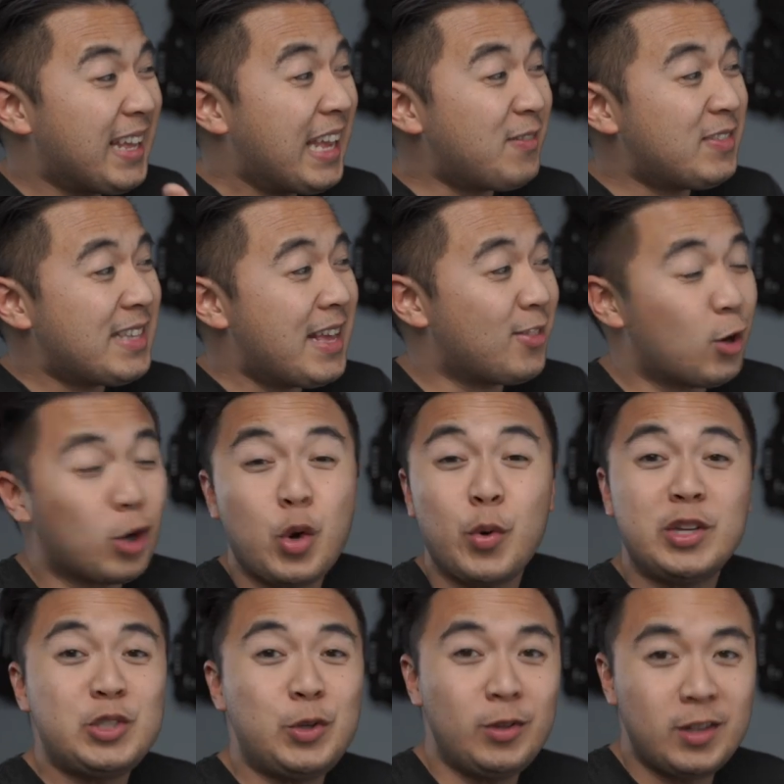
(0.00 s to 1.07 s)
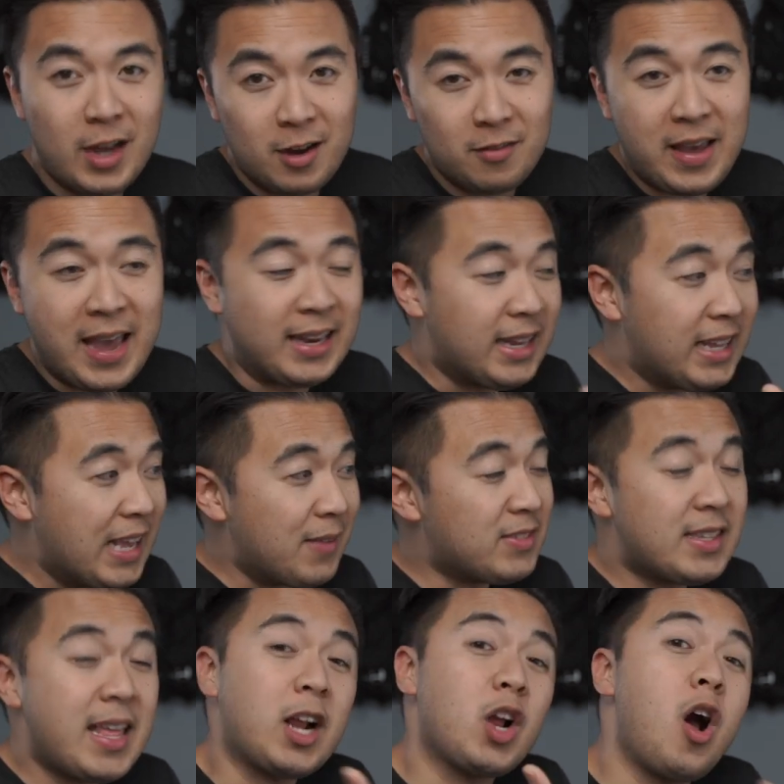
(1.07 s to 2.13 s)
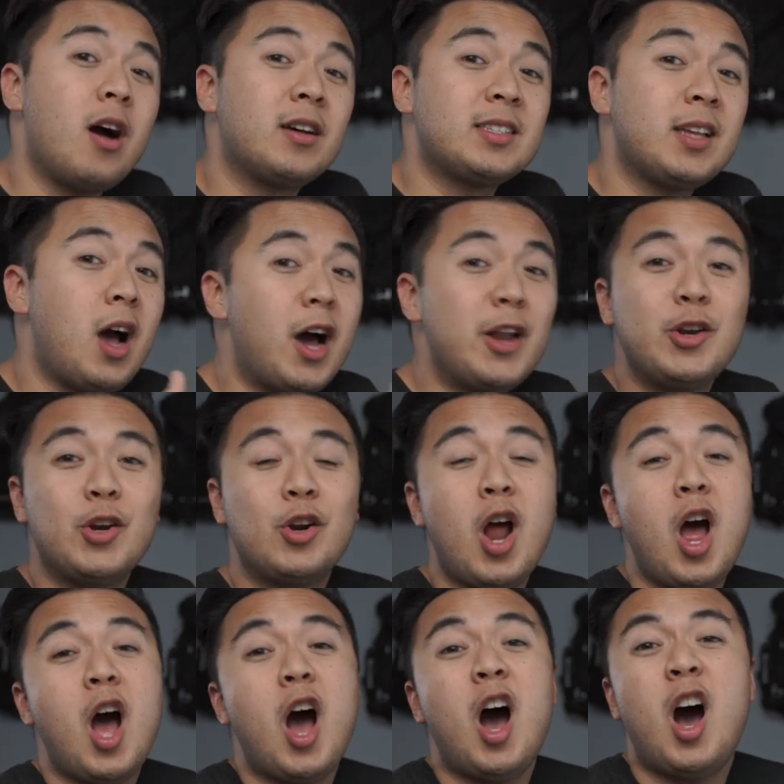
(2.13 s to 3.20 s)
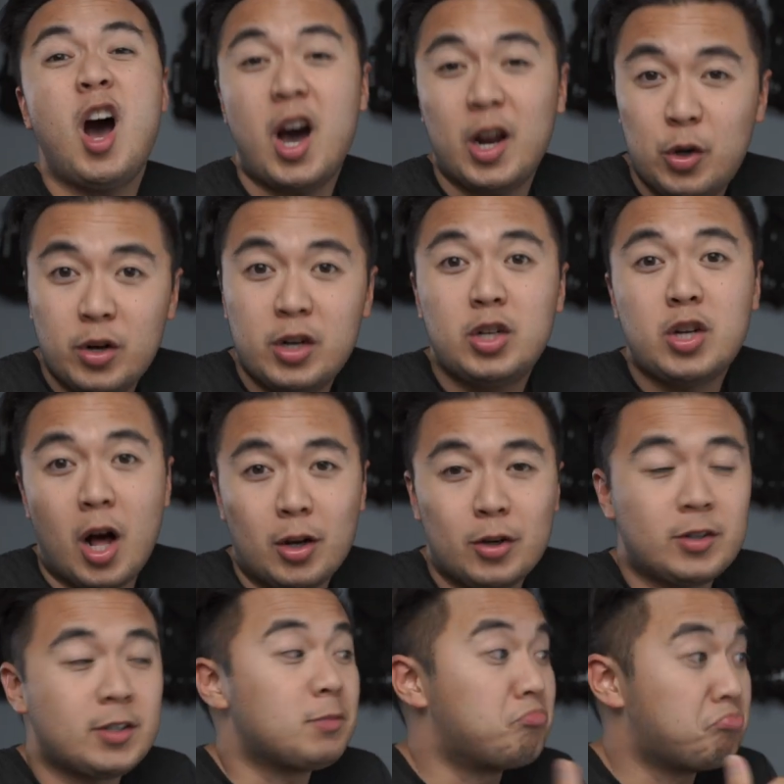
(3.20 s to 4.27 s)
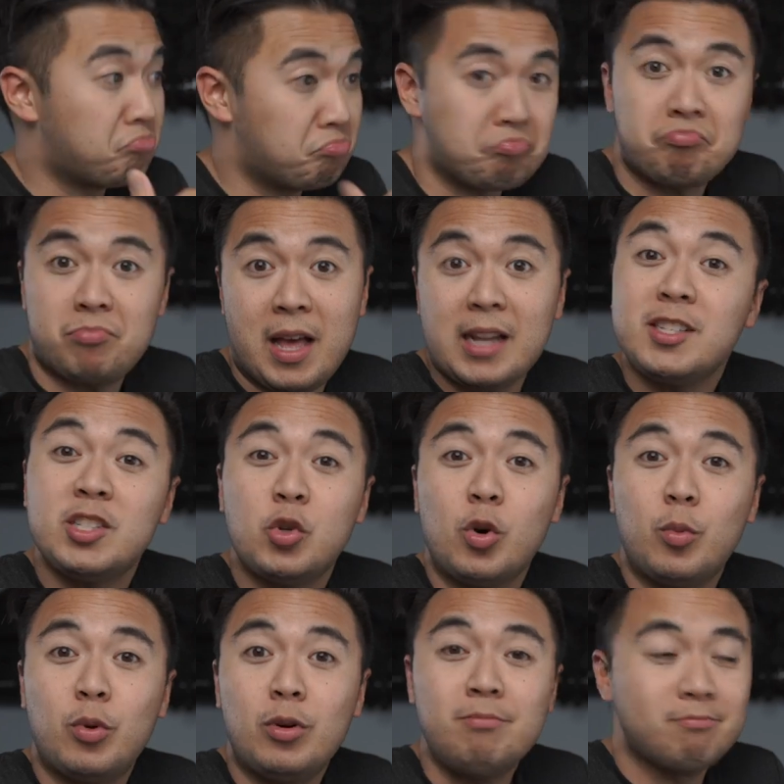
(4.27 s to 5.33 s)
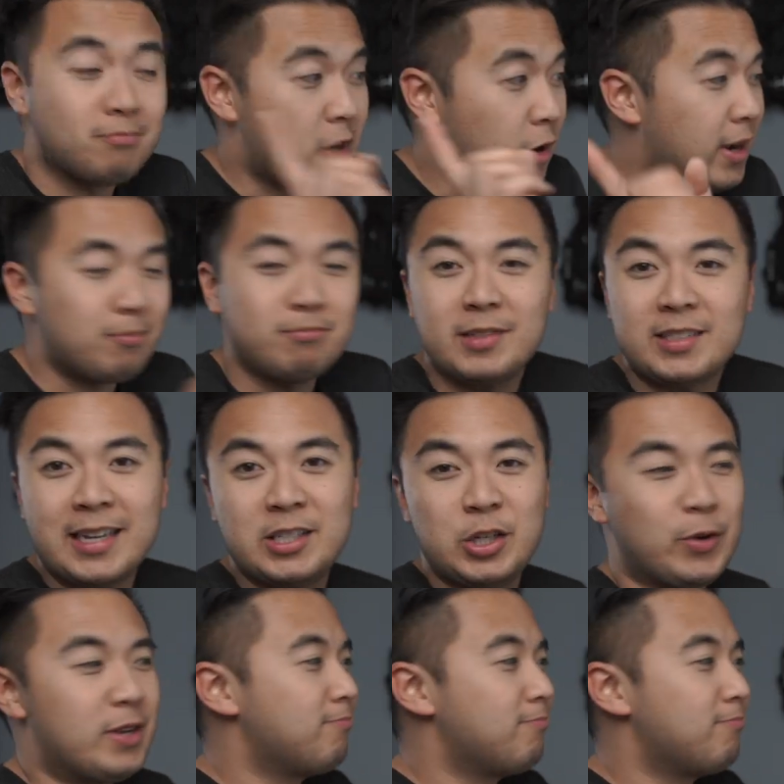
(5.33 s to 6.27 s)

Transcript: gifts that they're going to love, and gifts that cost under $100. That's doable. All right, let's get to